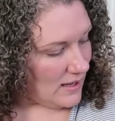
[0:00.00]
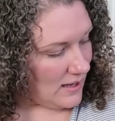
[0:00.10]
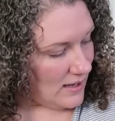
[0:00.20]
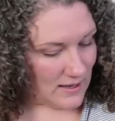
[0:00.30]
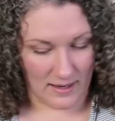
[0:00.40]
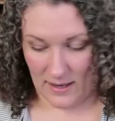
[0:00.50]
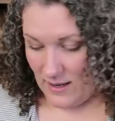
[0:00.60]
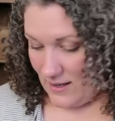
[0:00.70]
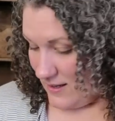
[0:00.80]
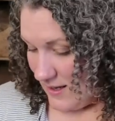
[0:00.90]

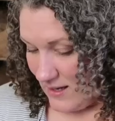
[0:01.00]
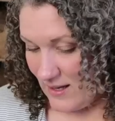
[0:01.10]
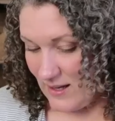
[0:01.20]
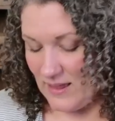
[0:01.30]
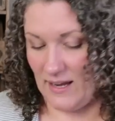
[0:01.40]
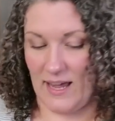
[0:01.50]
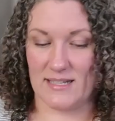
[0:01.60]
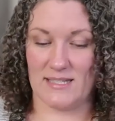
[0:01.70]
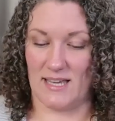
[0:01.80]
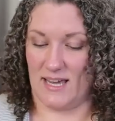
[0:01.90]
And the
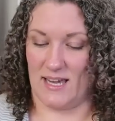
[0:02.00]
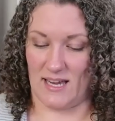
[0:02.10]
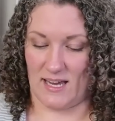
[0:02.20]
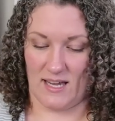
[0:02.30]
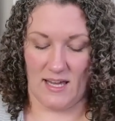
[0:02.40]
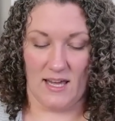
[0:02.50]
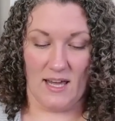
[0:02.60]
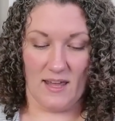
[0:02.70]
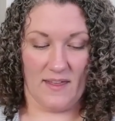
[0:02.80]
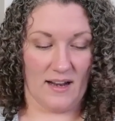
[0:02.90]
next thing
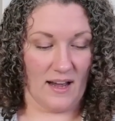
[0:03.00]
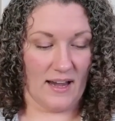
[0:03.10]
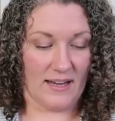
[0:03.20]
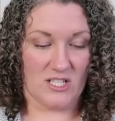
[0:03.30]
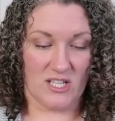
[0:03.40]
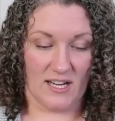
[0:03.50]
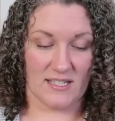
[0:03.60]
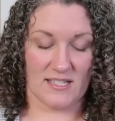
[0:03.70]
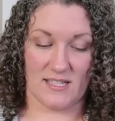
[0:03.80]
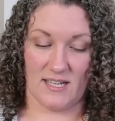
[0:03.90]
that I
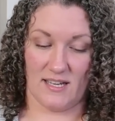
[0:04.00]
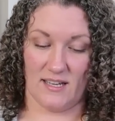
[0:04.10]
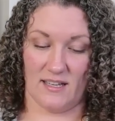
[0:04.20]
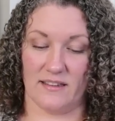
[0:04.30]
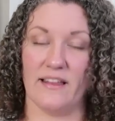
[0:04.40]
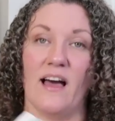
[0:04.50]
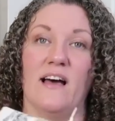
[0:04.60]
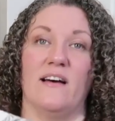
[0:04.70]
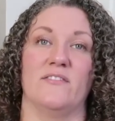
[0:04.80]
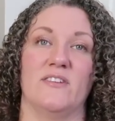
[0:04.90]
just
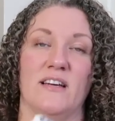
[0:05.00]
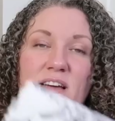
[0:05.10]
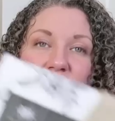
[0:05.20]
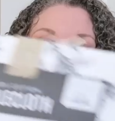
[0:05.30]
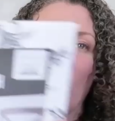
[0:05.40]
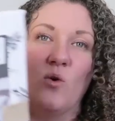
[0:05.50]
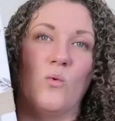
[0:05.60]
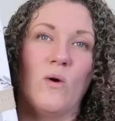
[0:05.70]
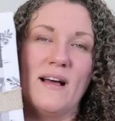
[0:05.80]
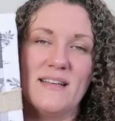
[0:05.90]
loved
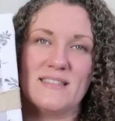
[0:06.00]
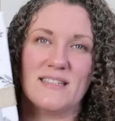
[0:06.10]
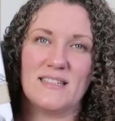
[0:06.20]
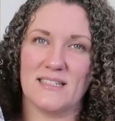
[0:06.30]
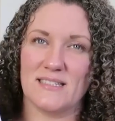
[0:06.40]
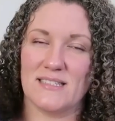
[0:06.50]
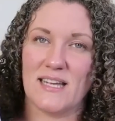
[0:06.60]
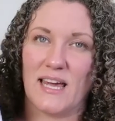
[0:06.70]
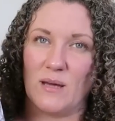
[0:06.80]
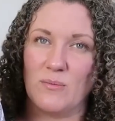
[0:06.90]
was this
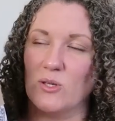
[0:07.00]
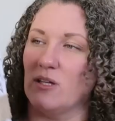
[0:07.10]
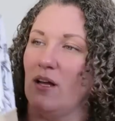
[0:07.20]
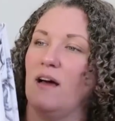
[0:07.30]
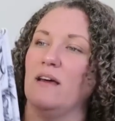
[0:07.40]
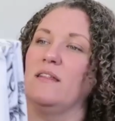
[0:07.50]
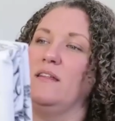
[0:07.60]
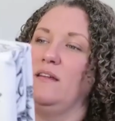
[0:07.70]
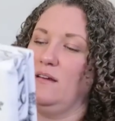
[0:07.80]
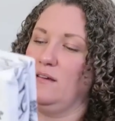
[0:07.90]
tablecloth.
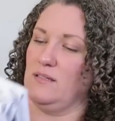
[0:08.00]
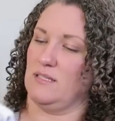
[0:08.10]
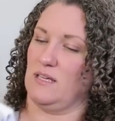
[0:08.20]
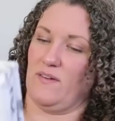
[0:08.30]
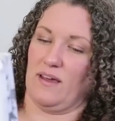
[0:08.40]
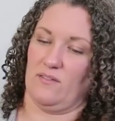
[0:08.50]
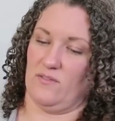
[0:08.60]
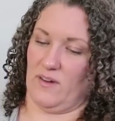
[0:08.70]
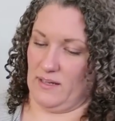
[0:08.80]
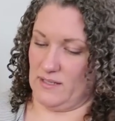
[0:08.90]
Let me see if I can
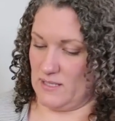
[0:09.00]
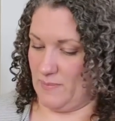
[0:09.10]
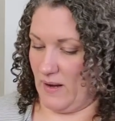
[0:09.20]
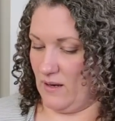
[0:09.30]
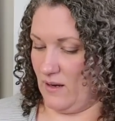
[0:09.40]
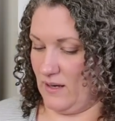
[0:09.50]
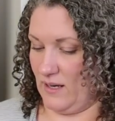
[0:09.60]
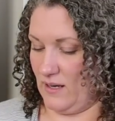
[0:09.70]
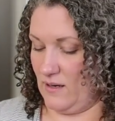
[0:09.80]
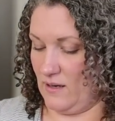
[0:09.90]
find a spot on it.